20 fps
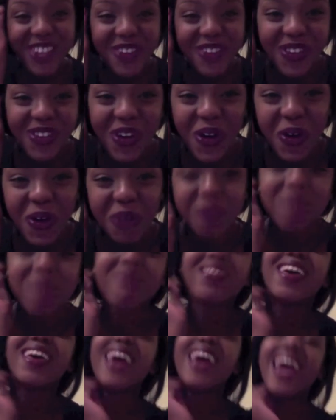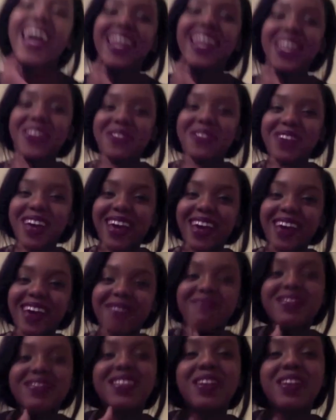at home. Anyway,
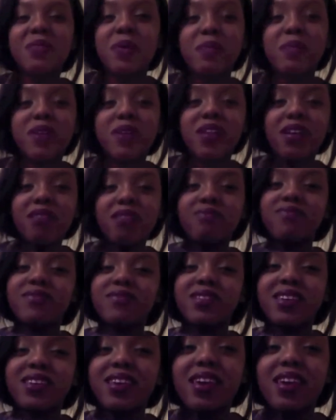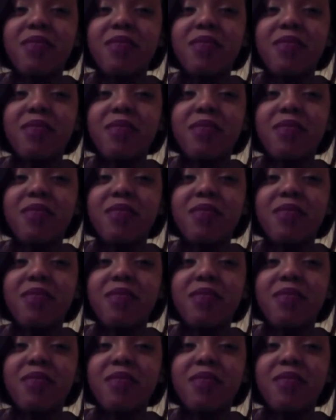you like my pillow? It